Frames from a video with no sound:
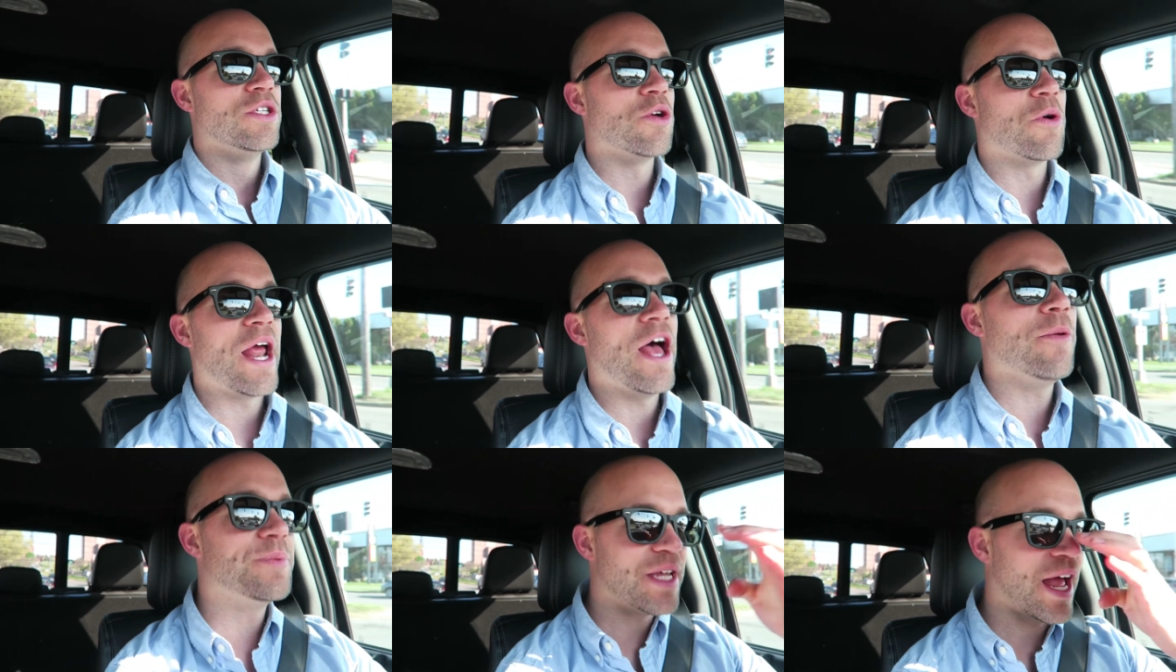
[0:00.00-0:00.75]
so it
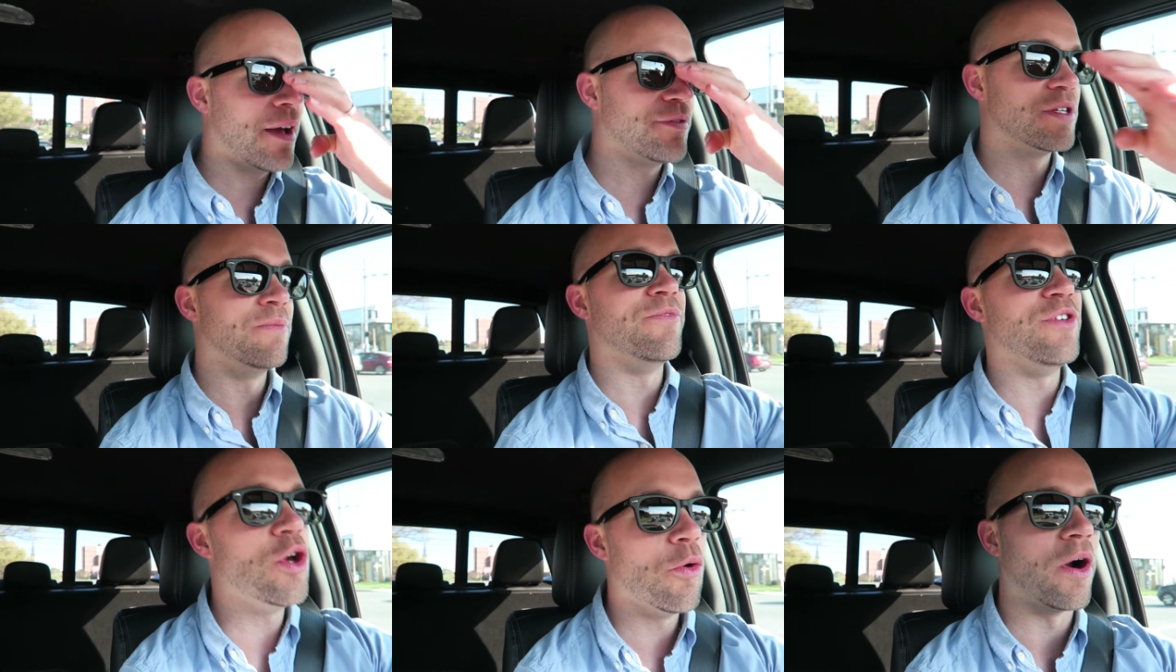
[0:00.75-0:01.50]
helps to have some
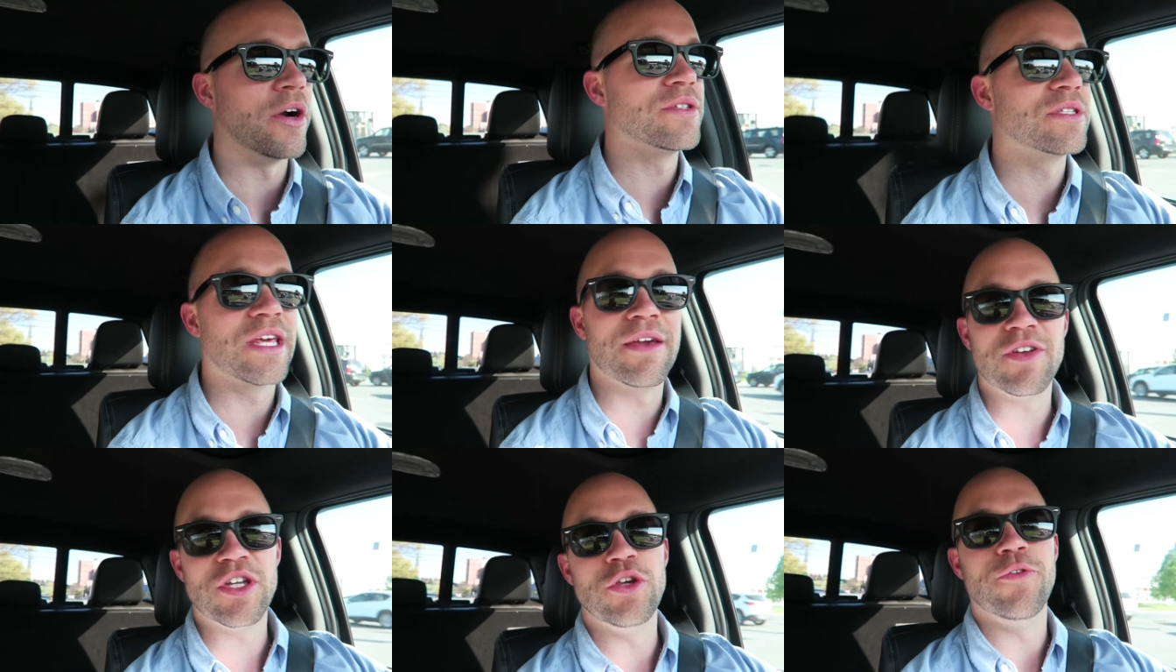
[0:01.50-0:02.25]
viewers
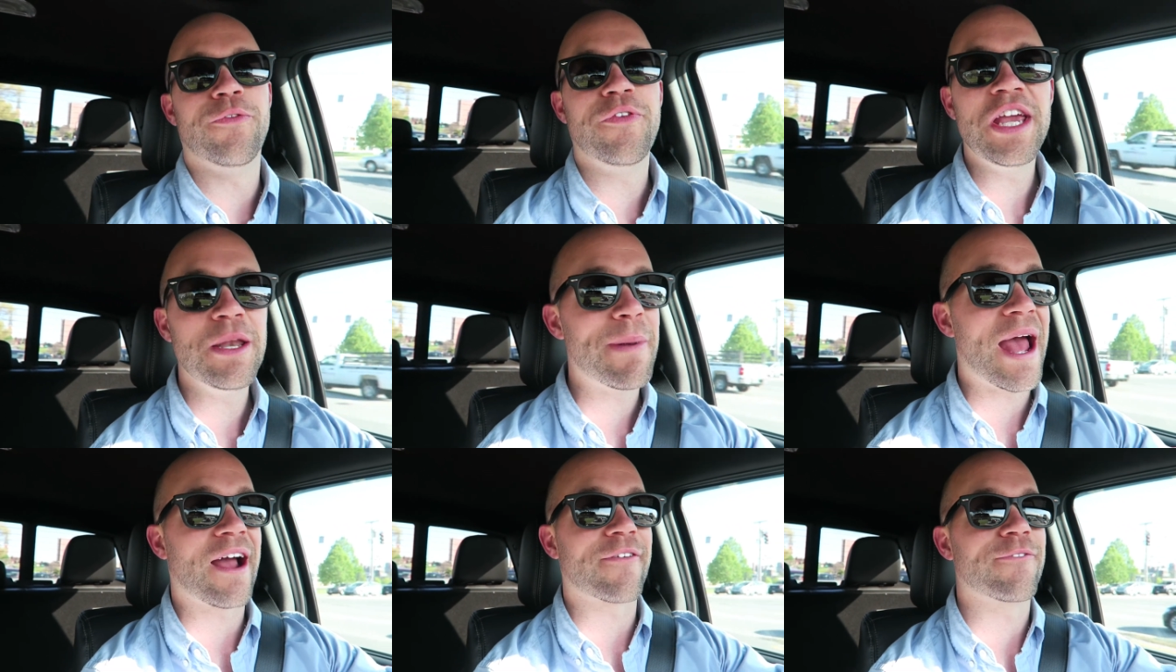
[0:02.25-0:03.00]
giving you
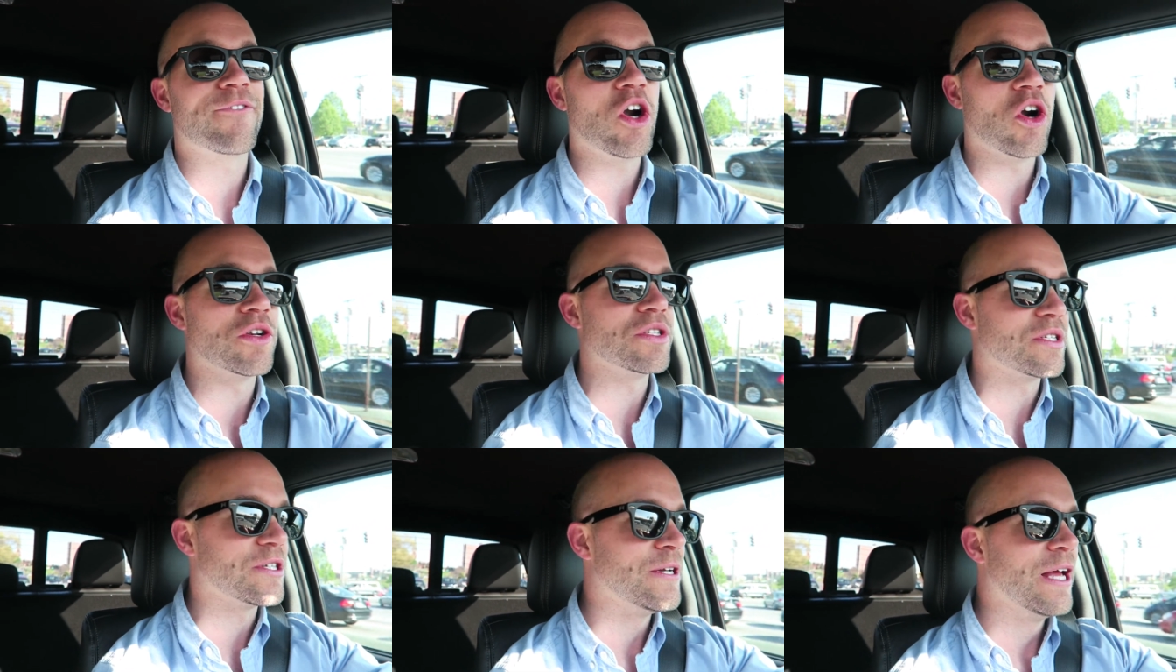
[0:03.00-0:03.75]
feedback first